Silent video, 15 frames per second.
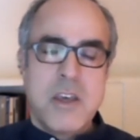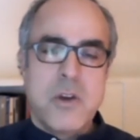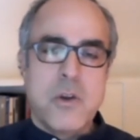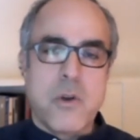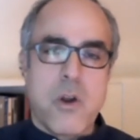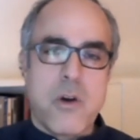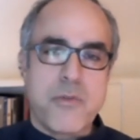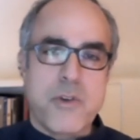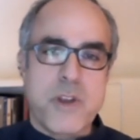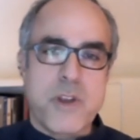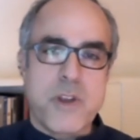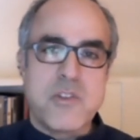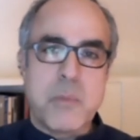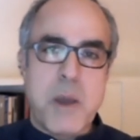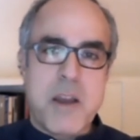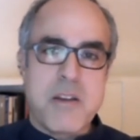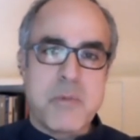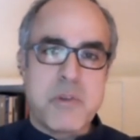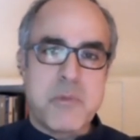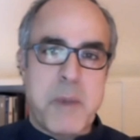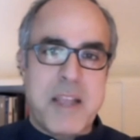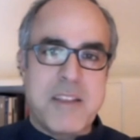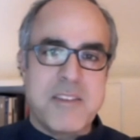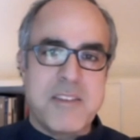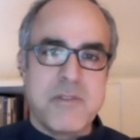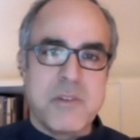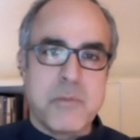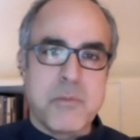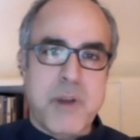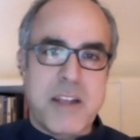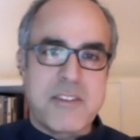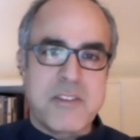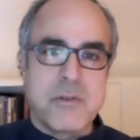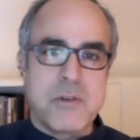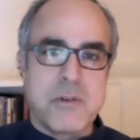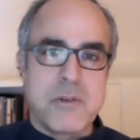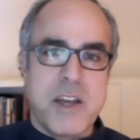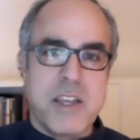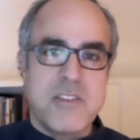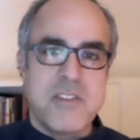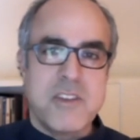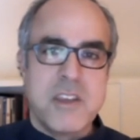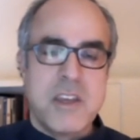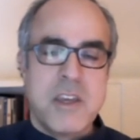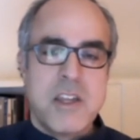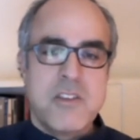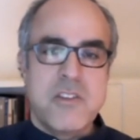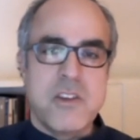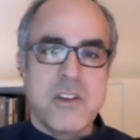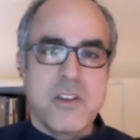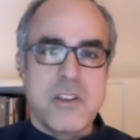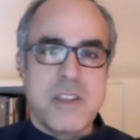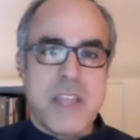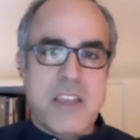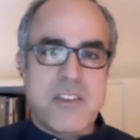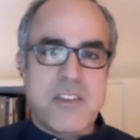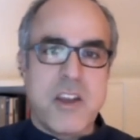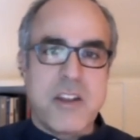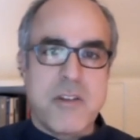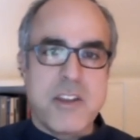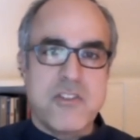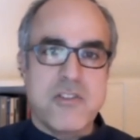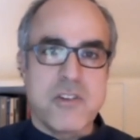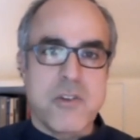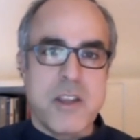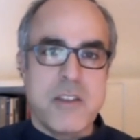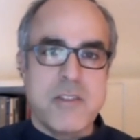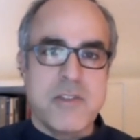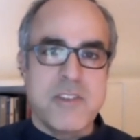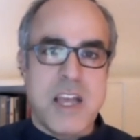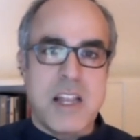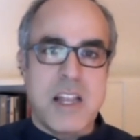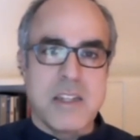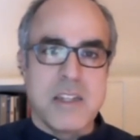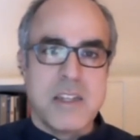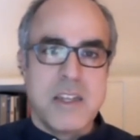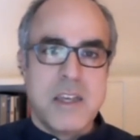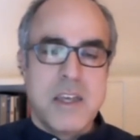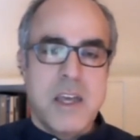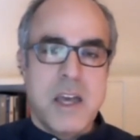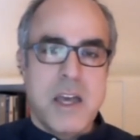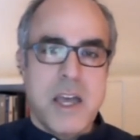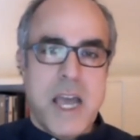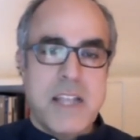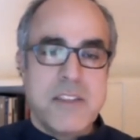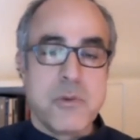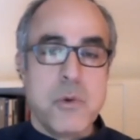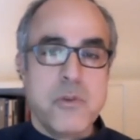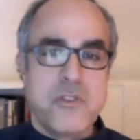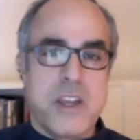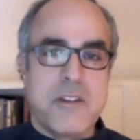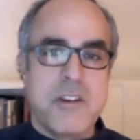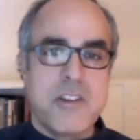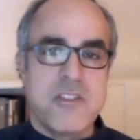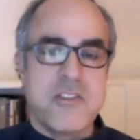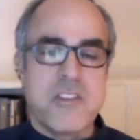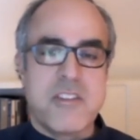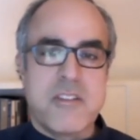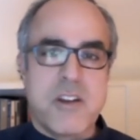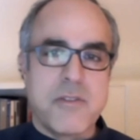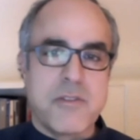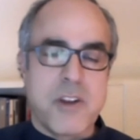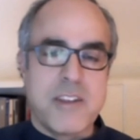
who are offering inspiring perspectives and practical advice to next generation creative talent uh, and to all generations of